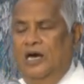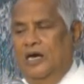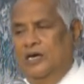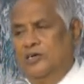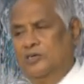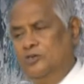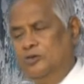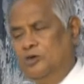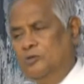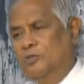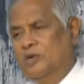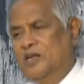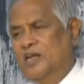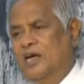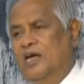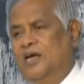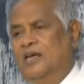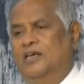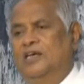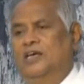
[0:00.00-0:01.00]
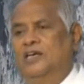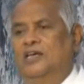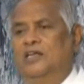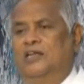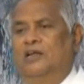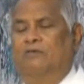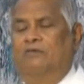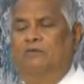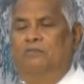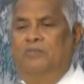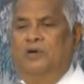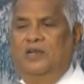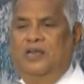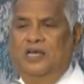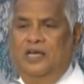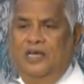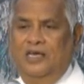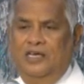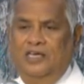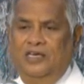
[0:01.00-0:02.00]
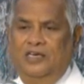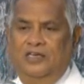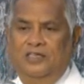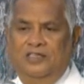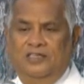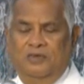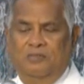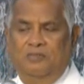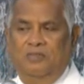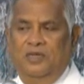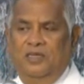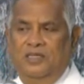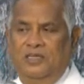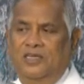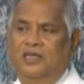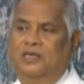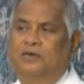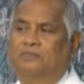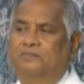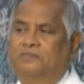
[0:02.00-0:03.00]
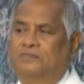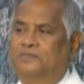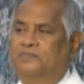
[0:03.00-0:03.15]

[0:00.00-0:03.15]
October hanging, November hanging, December came.